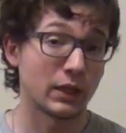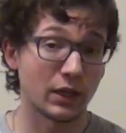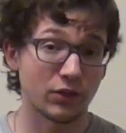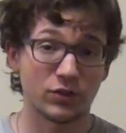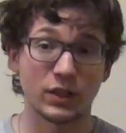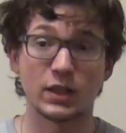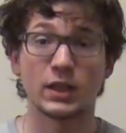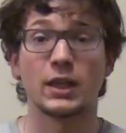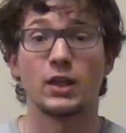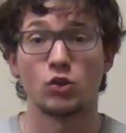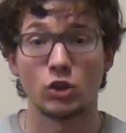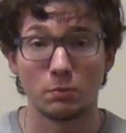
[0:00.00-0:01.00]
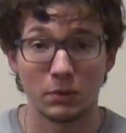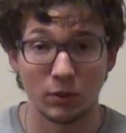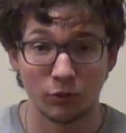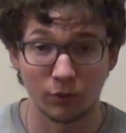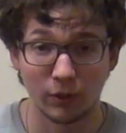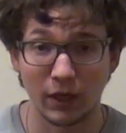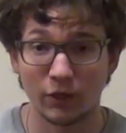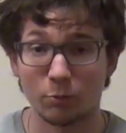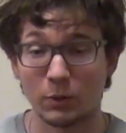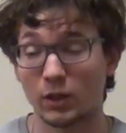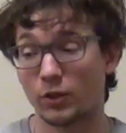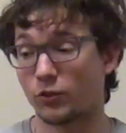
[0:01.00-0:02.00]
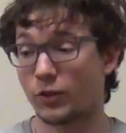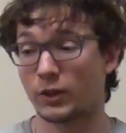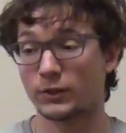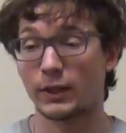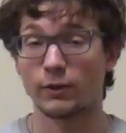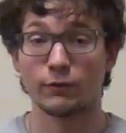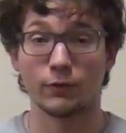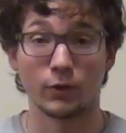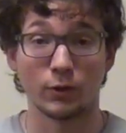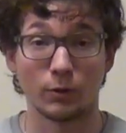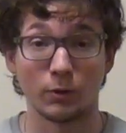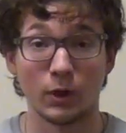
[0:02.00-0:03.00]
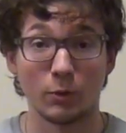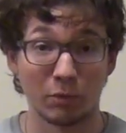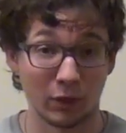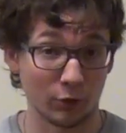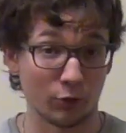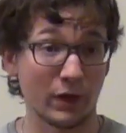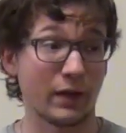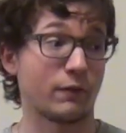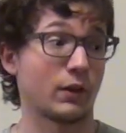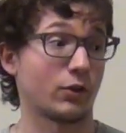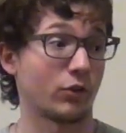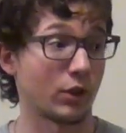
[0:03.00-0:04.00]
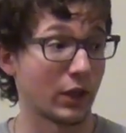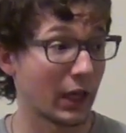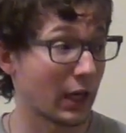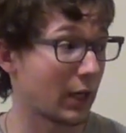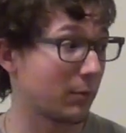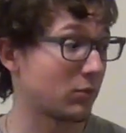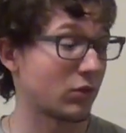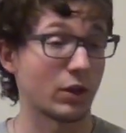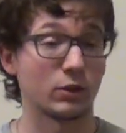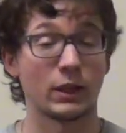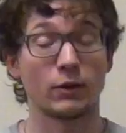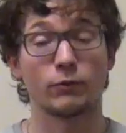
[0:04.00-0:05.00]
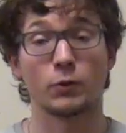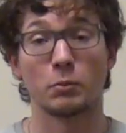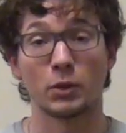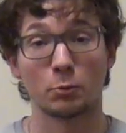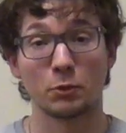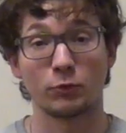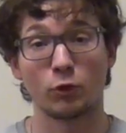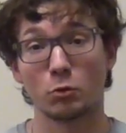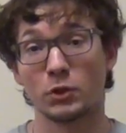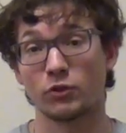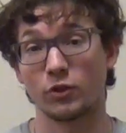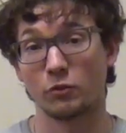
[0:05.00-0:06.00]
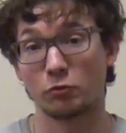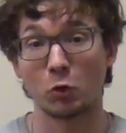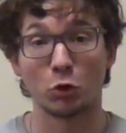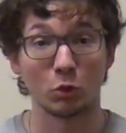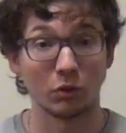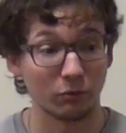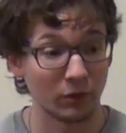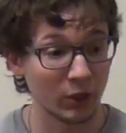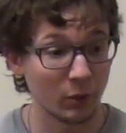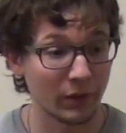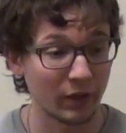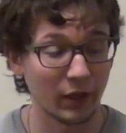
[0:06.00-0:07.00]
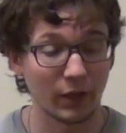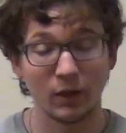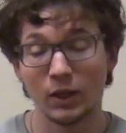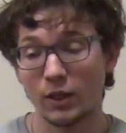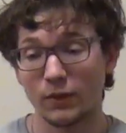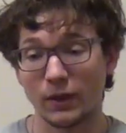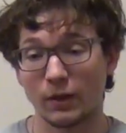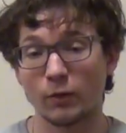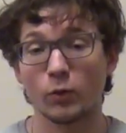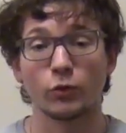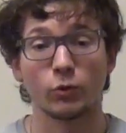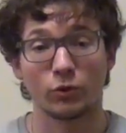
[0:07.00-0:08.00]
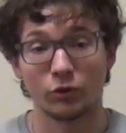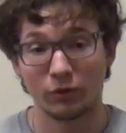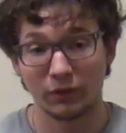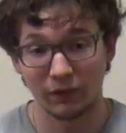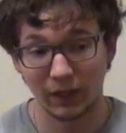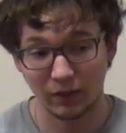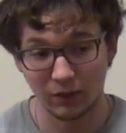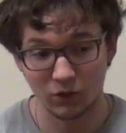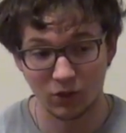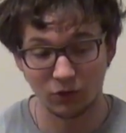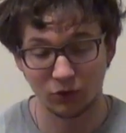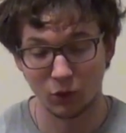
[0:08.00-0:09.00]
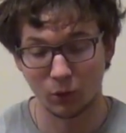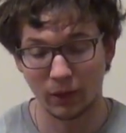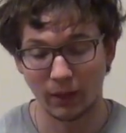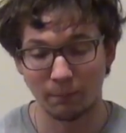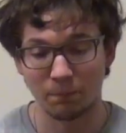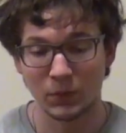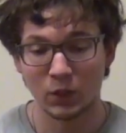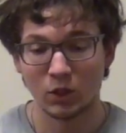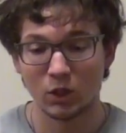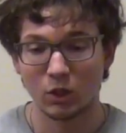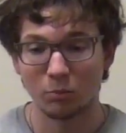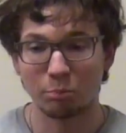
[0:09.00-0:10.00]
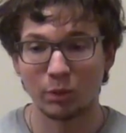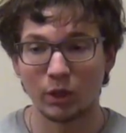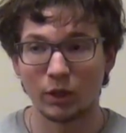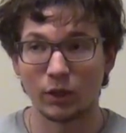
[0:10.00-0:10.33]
Yes, dedicated GPUs are nice because they allow for better graphics in games, they allow for better performance in photo and video editing, they have all sorts of advantages to them. But